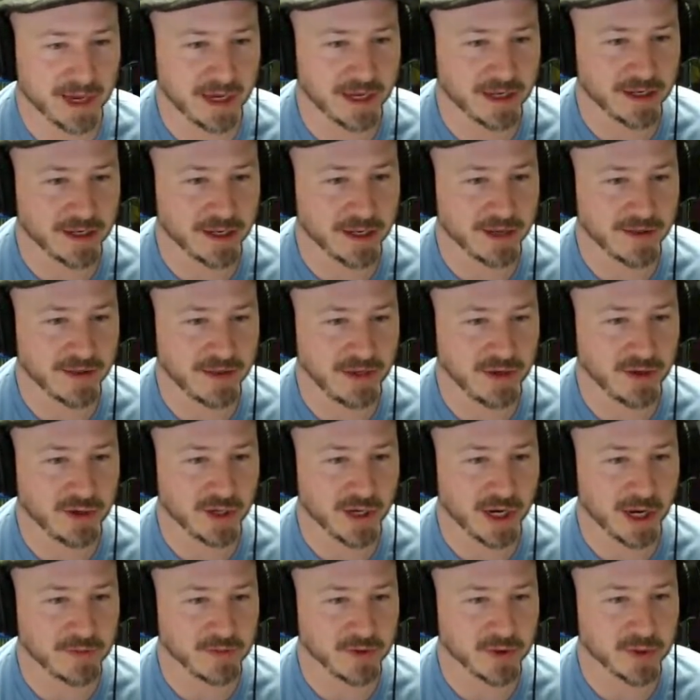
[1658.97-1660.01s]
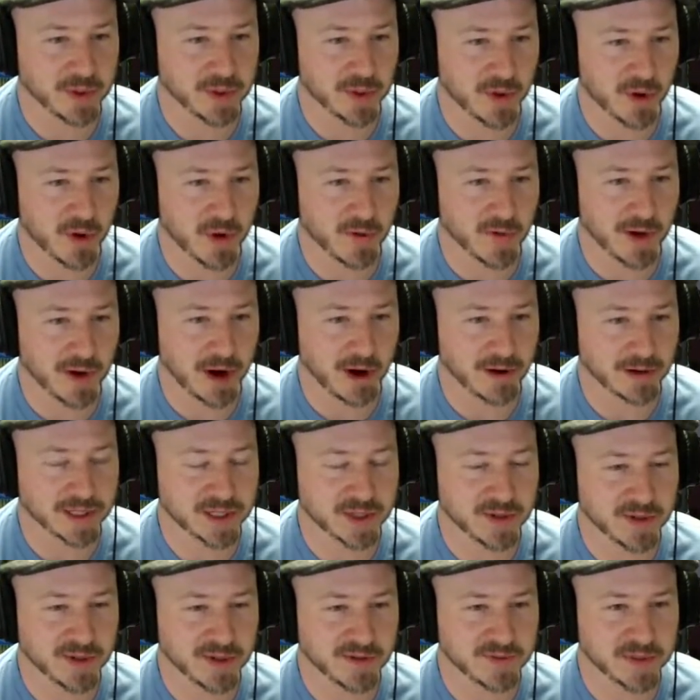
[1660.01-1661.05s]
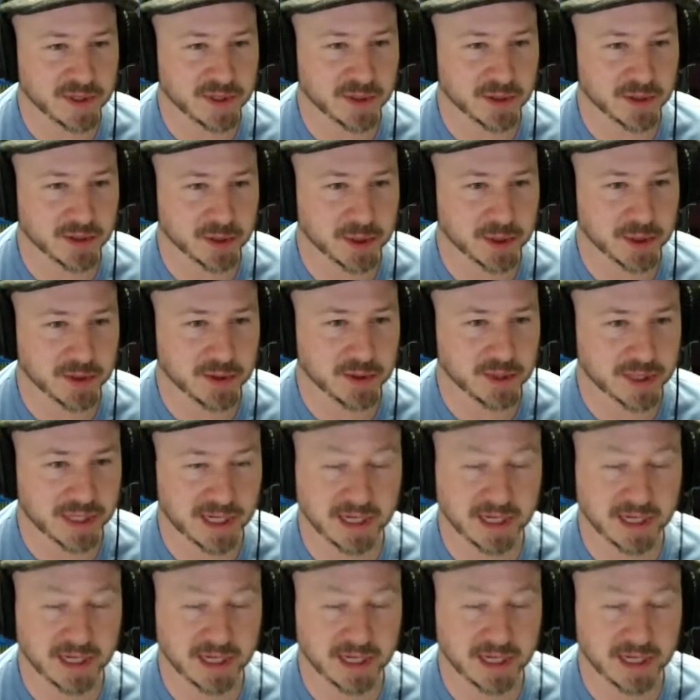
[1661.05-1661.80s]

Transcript: And that you can upload your own art to it if you so choose.